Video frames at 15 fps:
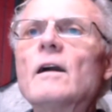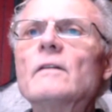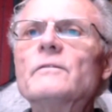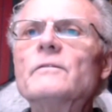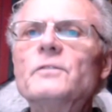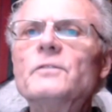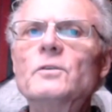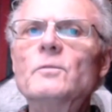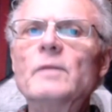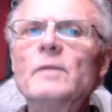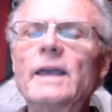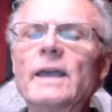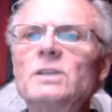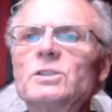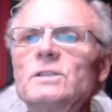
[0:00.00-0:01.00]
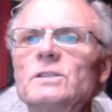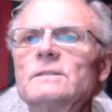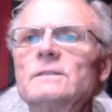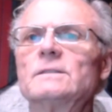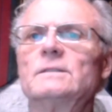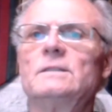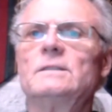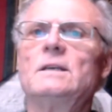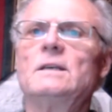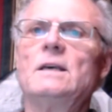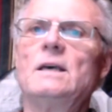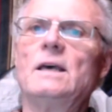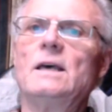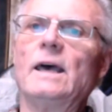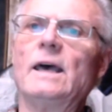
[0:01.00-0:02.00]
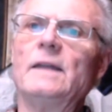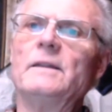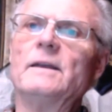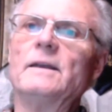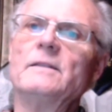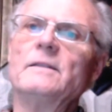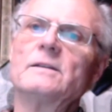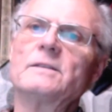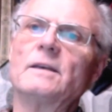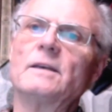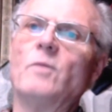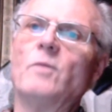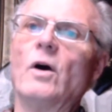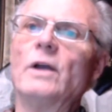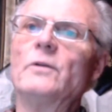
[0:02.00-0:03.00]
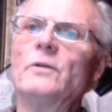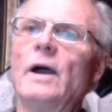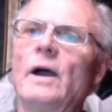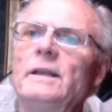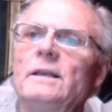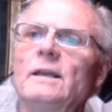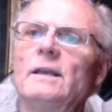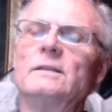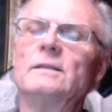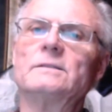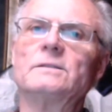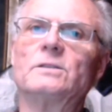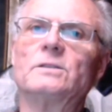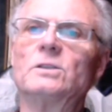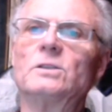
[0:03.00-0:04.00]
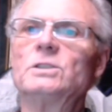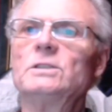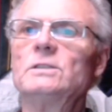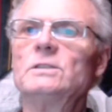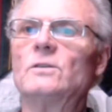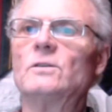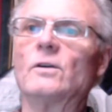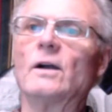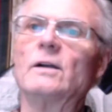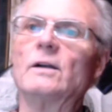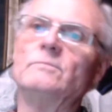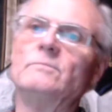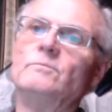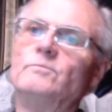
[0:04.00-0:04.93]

fumigations. And then there's a boy riding a sturgeon or